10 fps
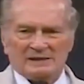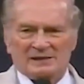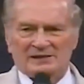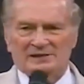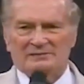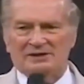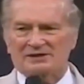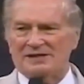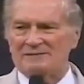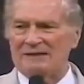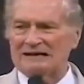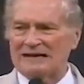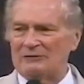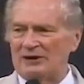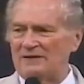She said, Brother Schambach,
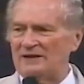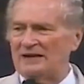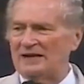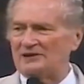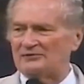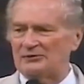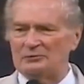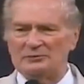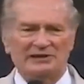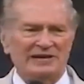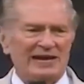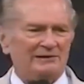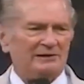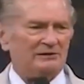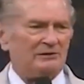I went in the ladies' room and
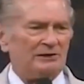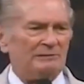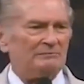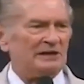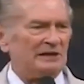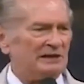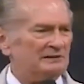counted all that money.